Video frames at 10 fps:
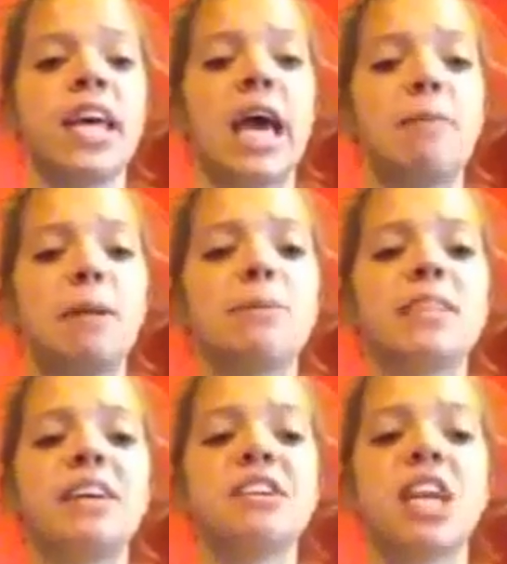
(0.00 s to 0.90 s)
I'd be able
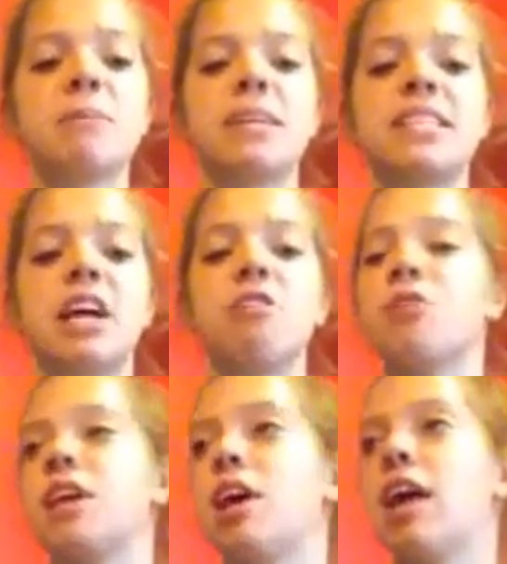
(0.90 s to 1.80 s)
to educate myself
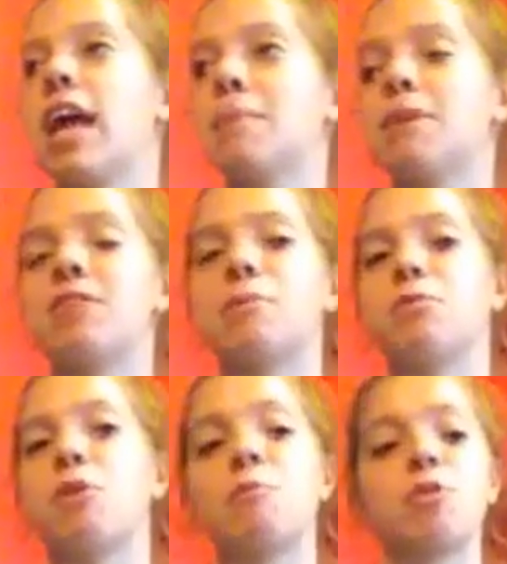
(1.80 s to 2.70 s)
and my family
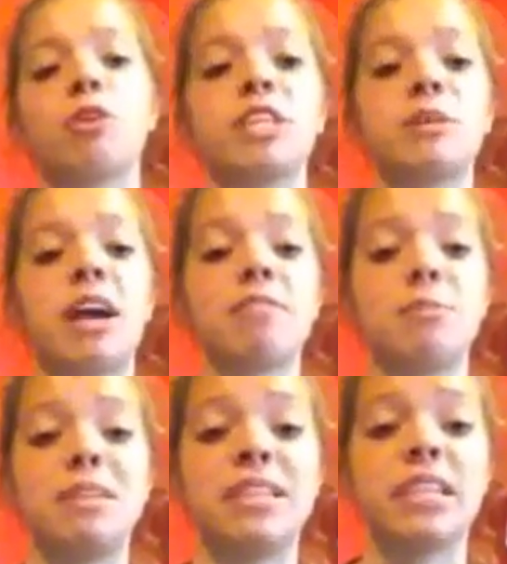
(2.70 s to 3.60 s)
on what we're going to have to
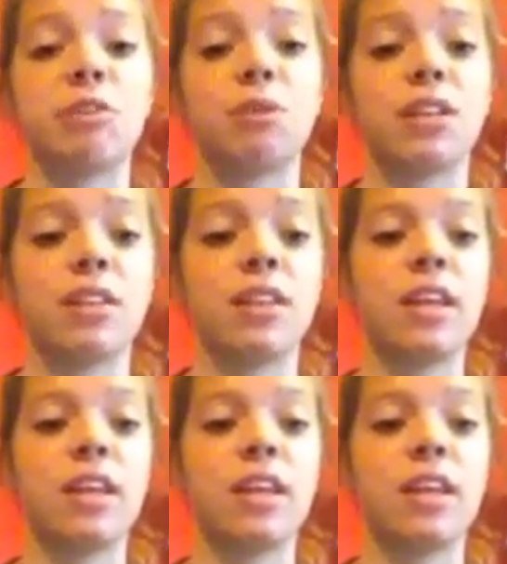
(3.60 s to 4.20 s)
be dealing with.